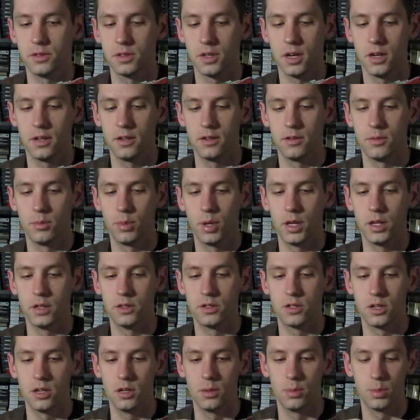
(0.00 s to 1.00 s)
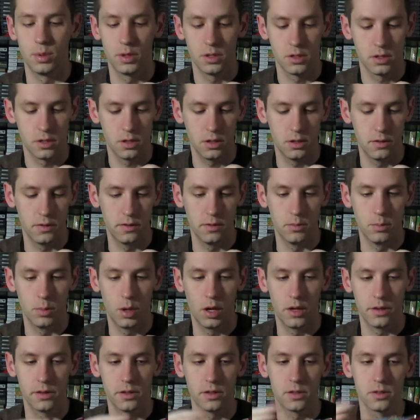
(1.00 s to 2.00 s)
kind of in bad shape. Shouldn't have even
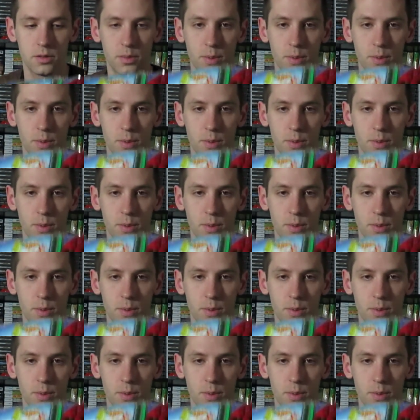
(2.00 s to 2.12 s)
bought this,